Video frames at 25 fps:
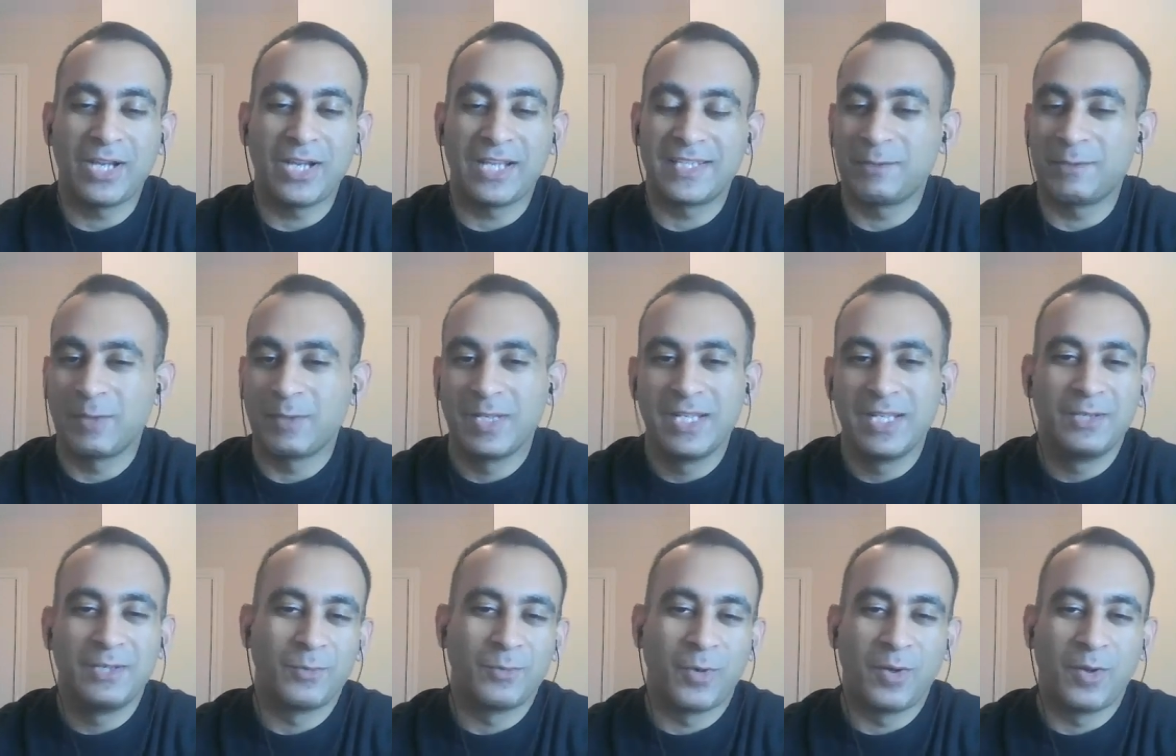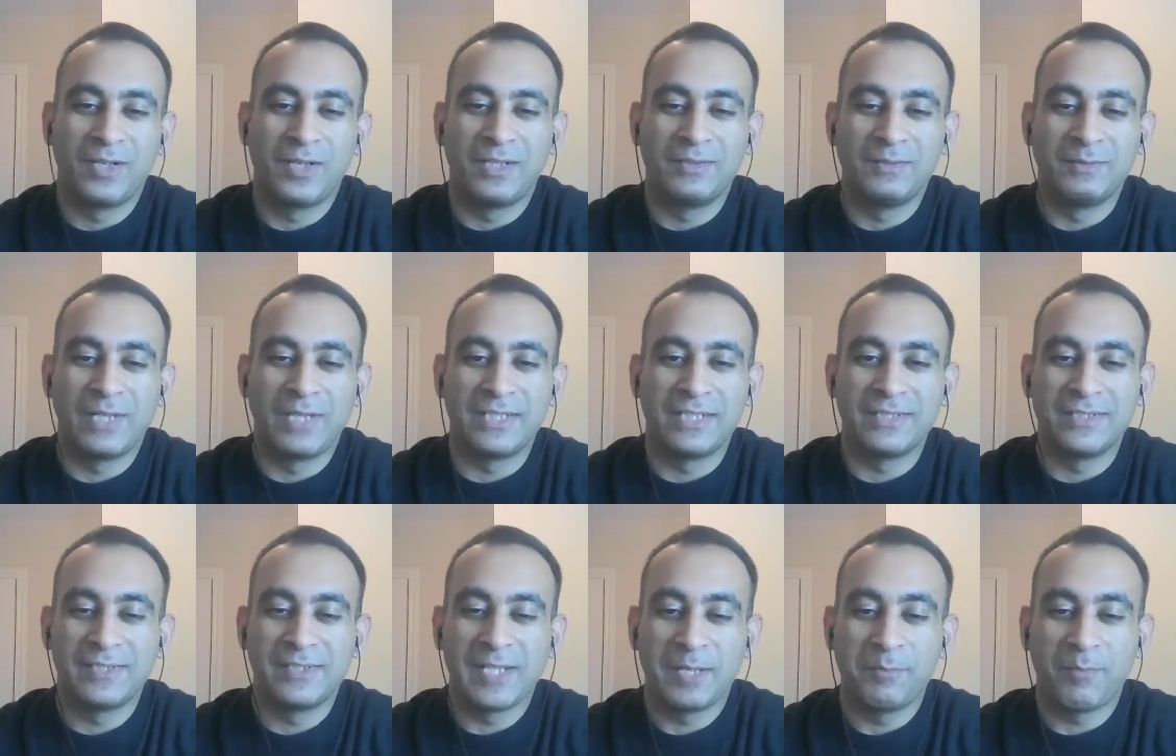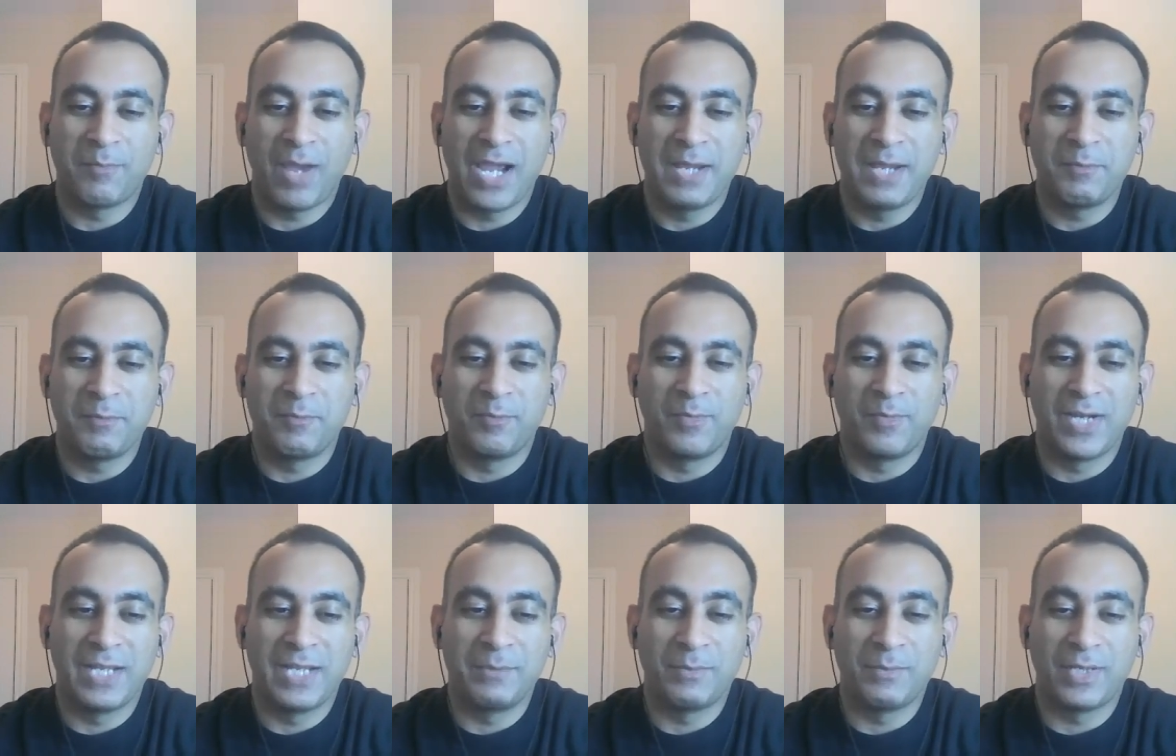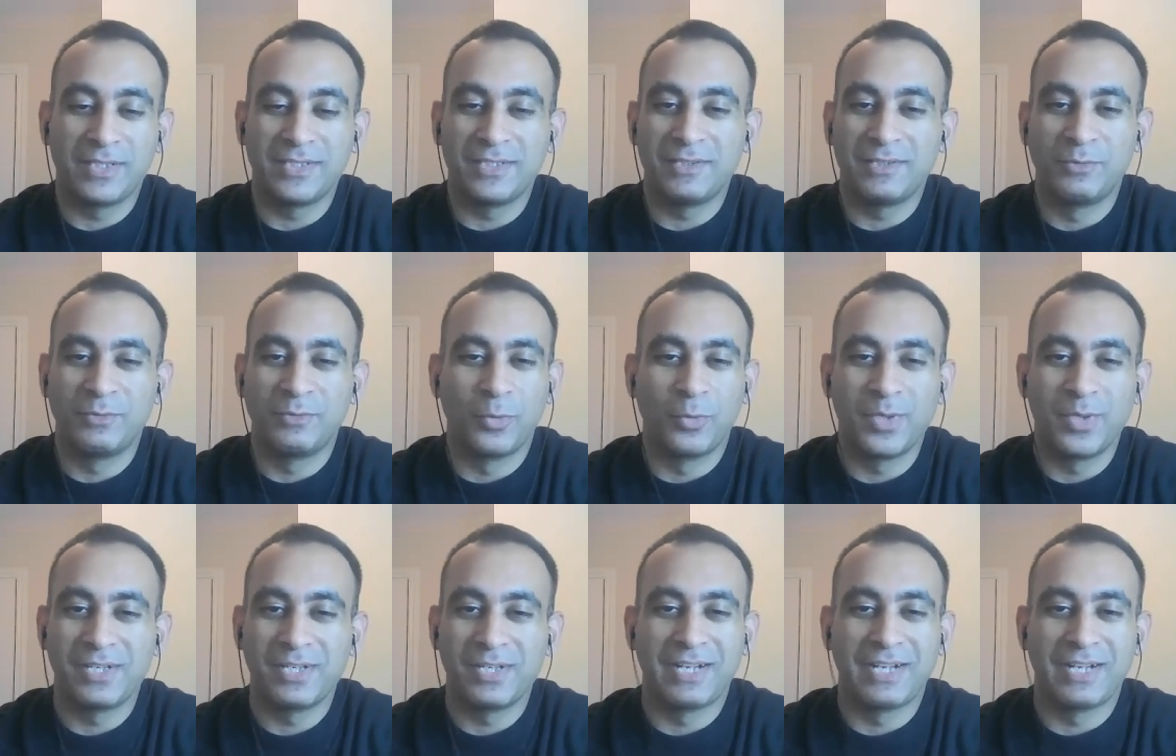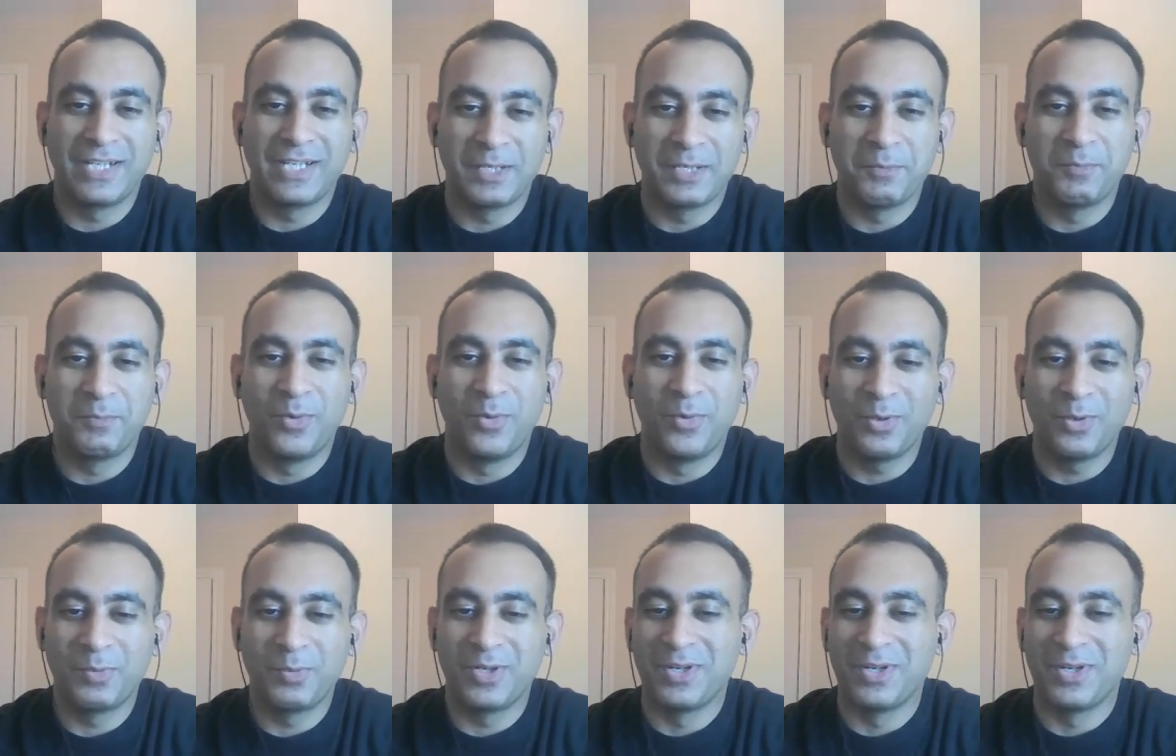I think other than my mother, nobody read the book.